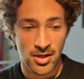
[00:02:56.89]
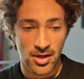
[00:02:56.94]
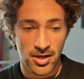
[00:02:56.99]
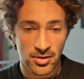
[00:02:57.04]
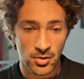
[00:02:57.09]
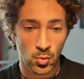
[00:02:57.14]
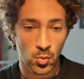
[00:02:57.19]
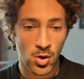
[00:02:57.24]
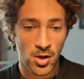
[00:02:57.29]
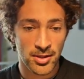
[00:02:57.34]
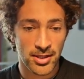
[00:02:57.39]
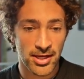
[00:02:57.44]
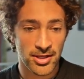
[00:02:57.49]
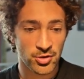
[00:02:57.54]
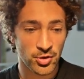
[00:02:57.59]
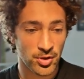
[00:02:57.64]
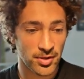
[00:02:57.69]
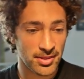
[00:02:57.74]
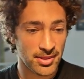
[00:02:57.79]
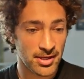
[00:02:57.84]
And the one
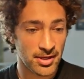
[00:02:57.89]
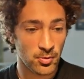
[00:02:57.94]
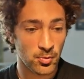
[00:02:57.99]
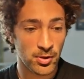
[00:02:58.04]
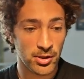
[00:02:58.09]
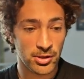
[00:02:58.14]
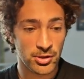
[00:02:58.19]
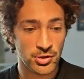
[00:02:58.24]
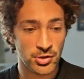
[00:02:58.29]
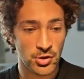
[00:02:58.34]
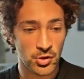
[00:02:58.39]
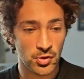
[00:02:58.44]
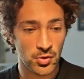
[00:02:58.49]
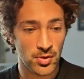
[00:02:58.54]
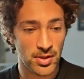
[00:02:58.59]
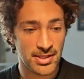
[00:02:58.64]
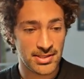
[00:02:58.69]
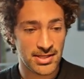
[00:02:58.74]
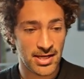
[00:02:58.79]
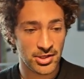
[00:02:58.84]
extra thing we're going to do
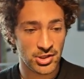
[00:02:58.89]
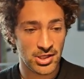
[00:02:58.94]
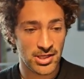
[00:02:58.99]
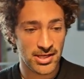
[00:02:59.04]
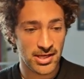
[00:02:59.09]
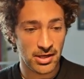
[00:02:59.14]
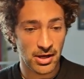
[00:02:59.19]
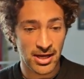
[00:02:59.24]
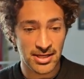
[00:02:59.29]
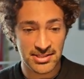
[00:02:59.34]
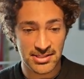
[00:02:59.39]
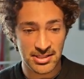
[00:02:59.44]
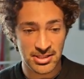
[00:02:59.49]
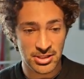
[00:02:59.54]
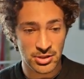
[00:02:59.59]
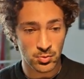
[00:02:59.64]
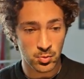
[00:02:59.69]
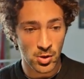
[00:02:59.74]
is actually, as this is